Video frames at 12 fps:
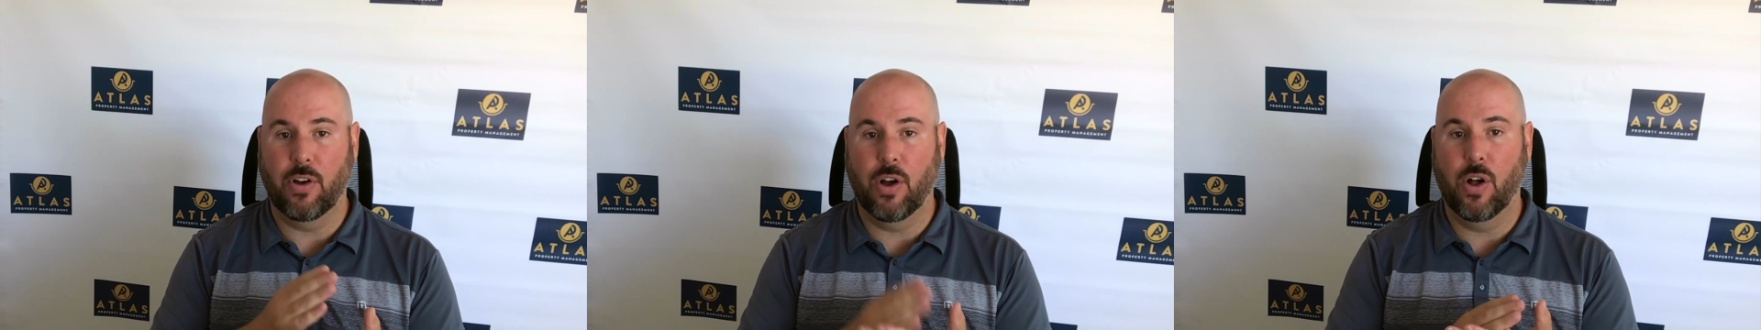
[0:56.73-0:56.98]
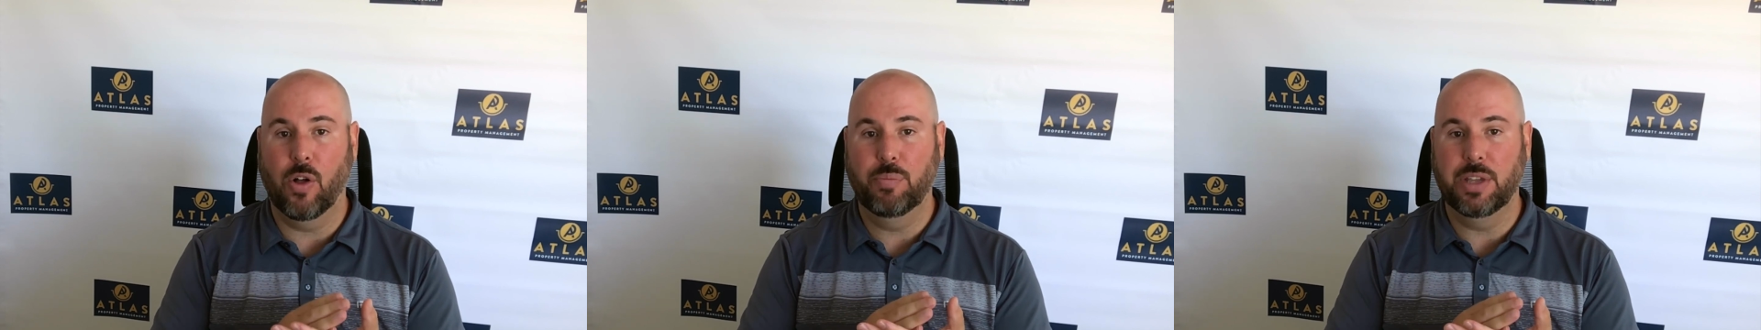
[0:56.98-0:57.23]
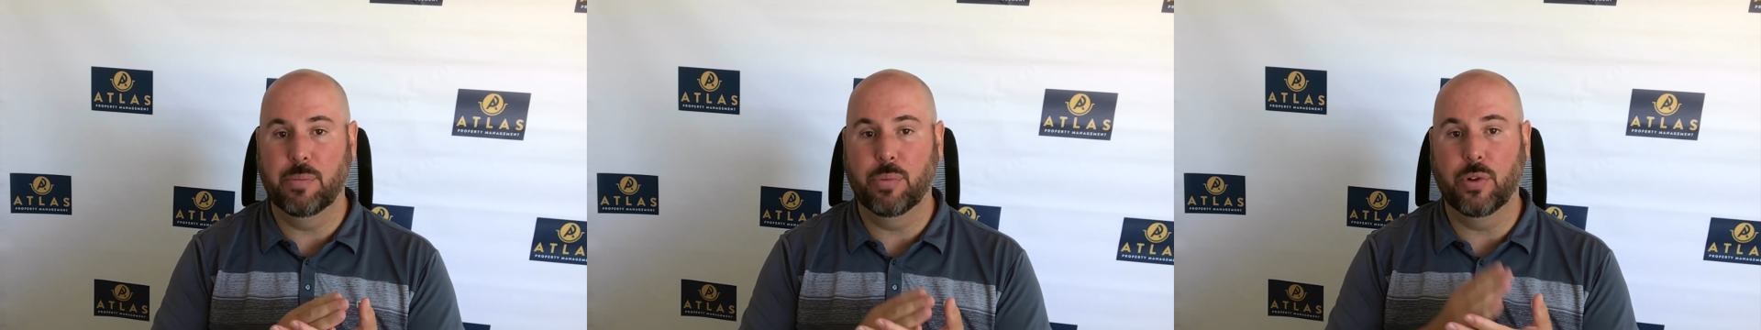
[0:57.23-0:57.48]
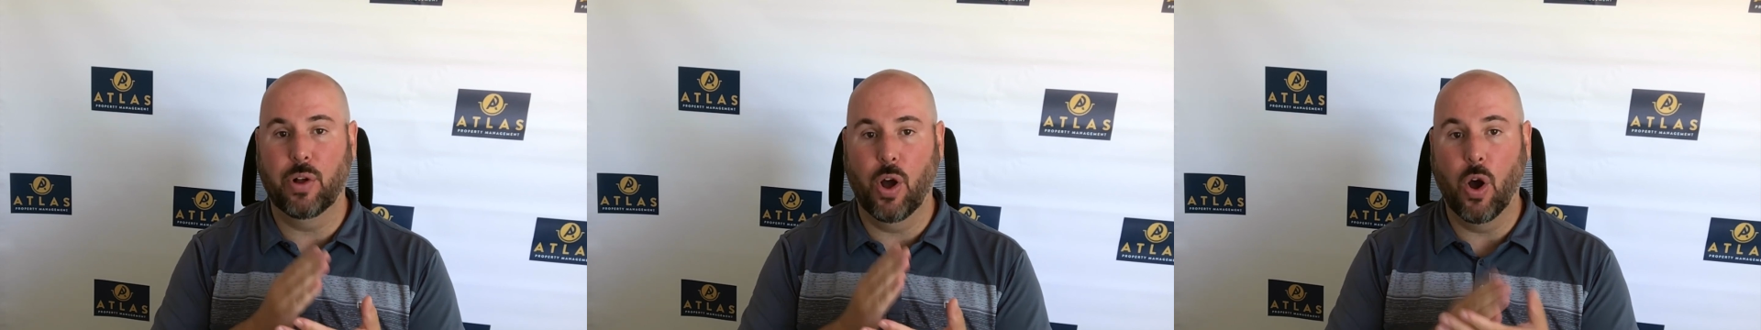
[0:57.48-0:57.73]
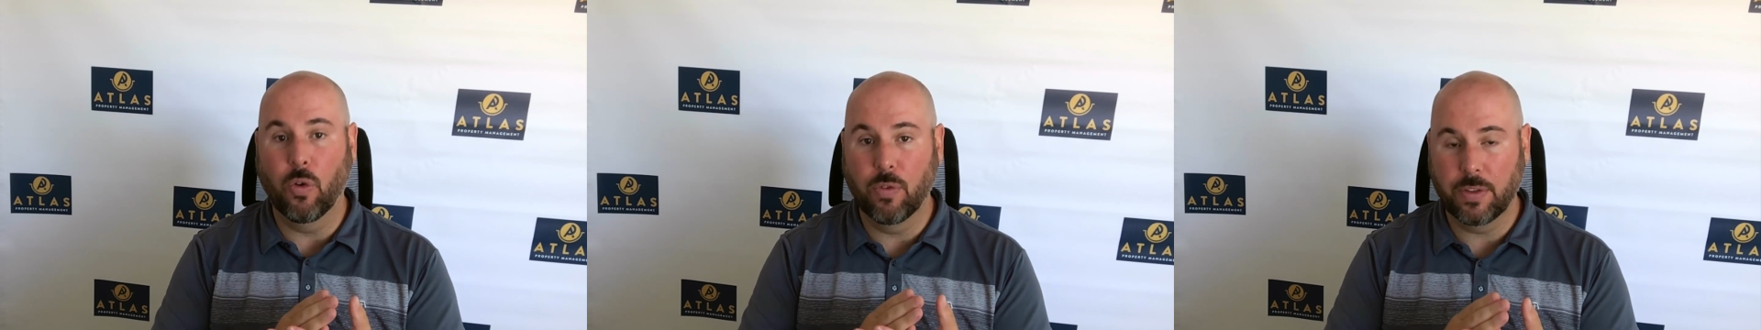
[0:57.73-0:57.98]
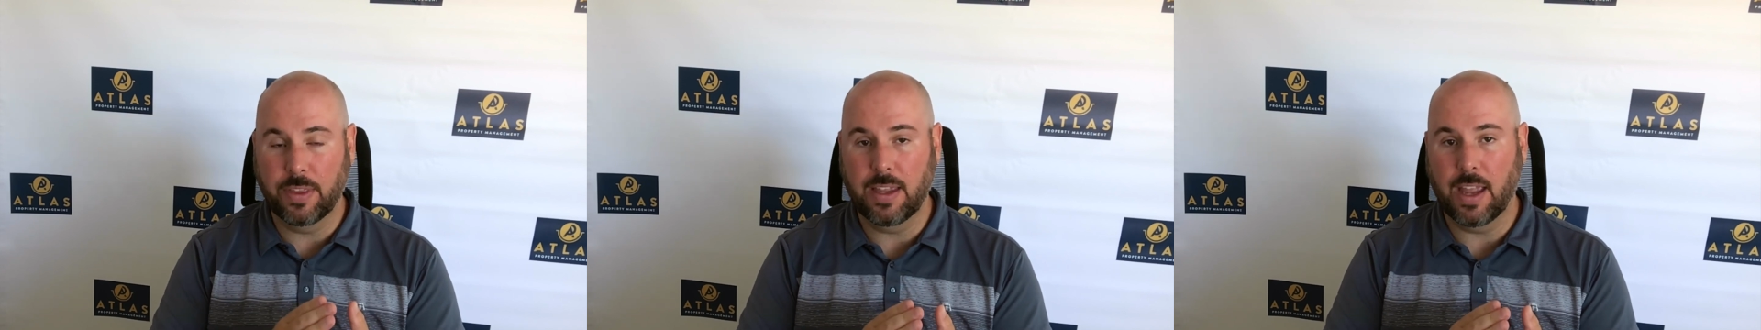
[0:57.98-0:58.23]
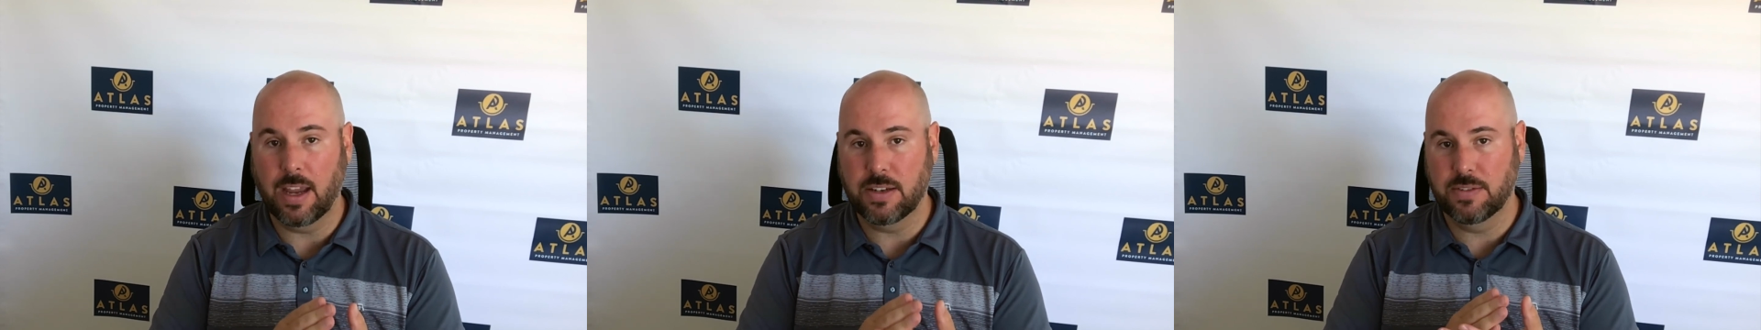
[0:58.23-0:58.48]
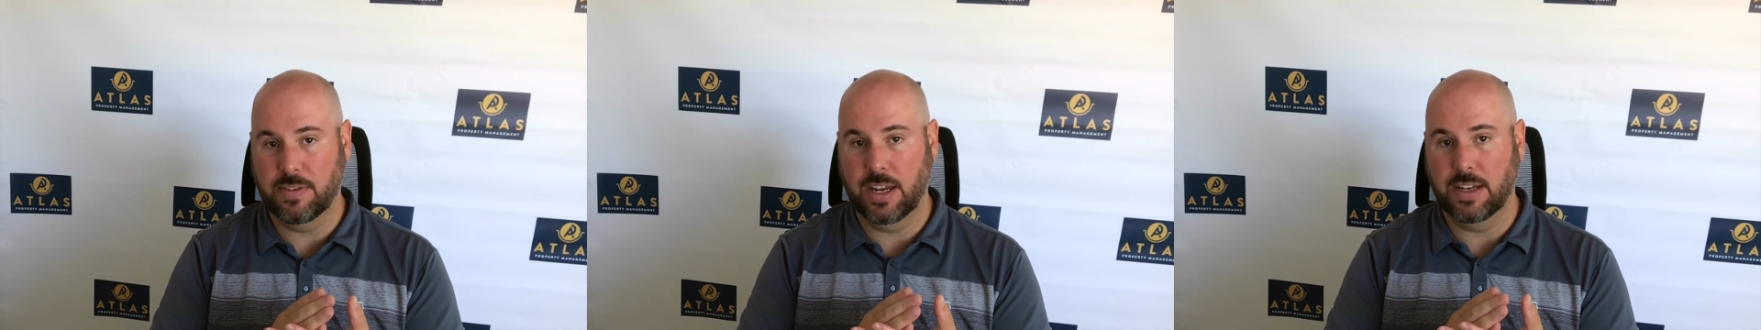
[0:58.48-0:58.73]
all people over the age
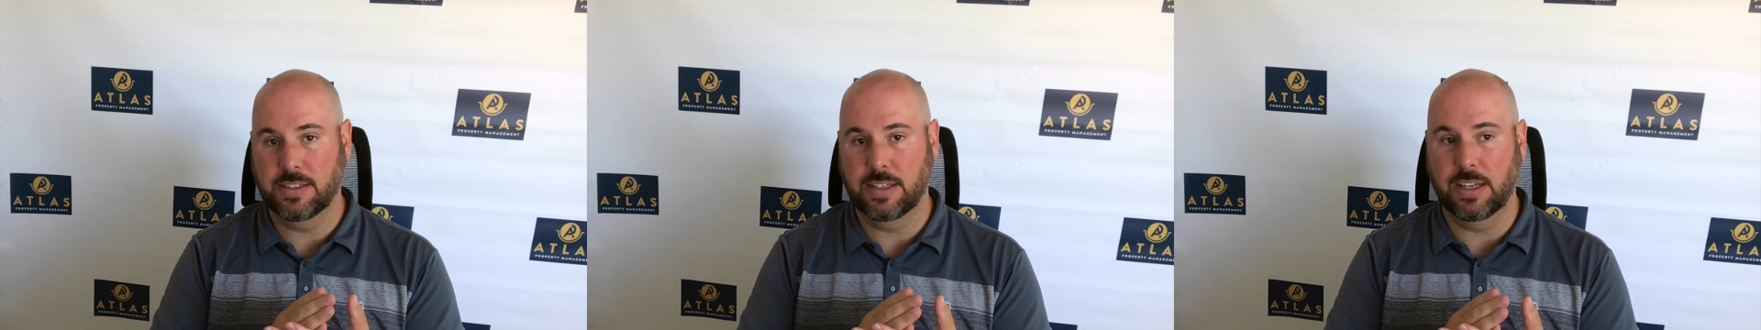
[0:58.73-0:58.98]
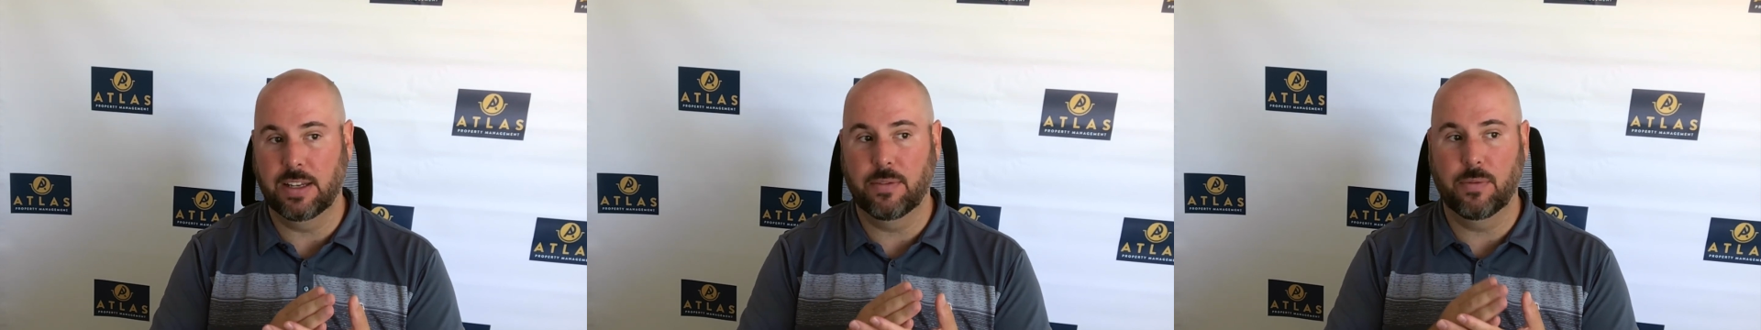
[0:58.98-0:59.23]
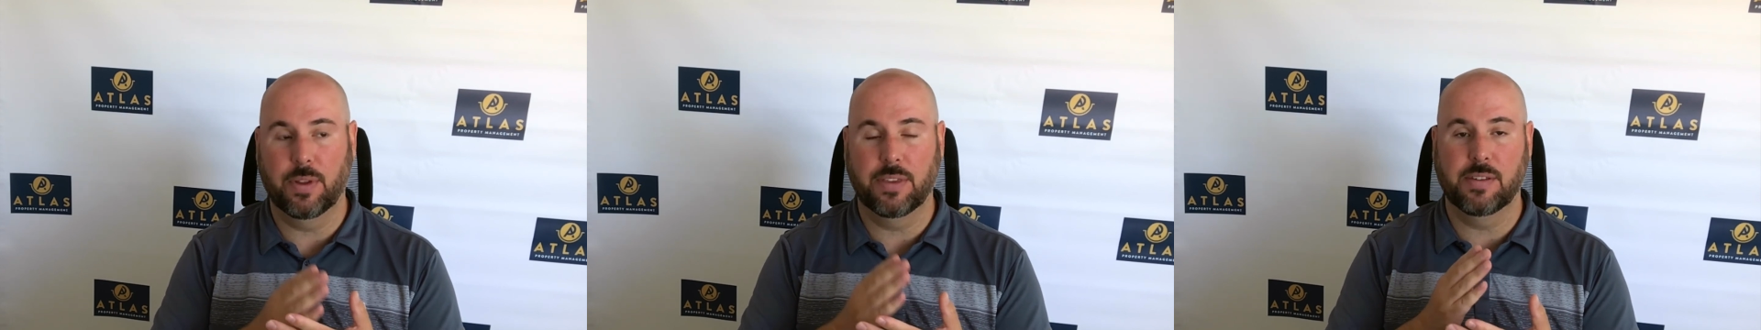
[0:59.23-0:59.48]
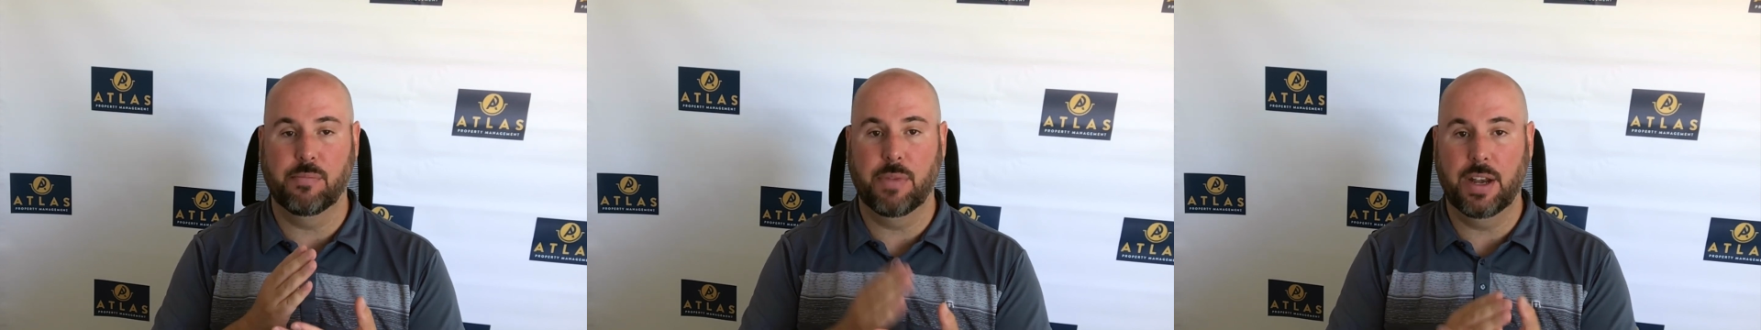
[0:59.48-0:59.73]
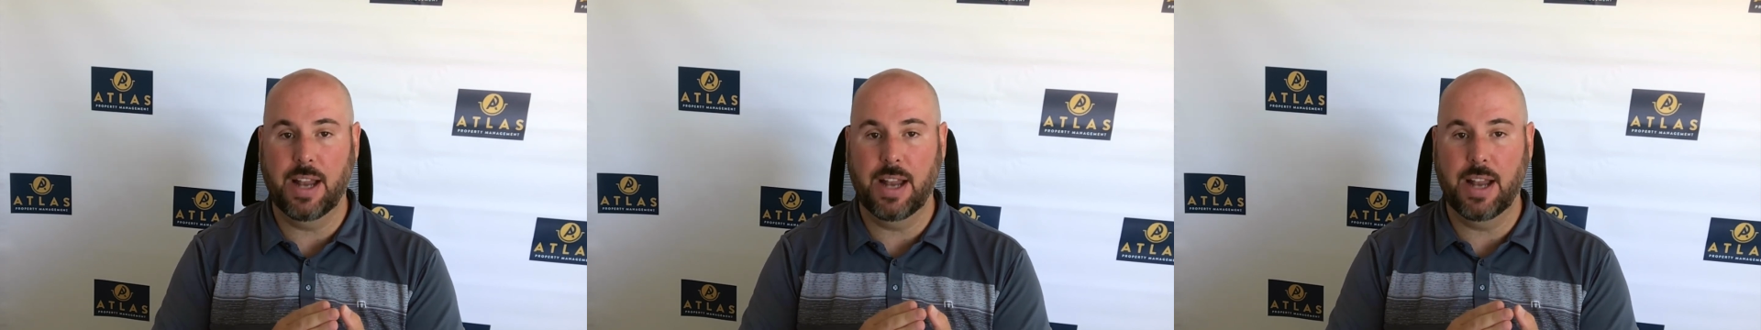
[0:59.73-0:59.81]
of 18 with submitted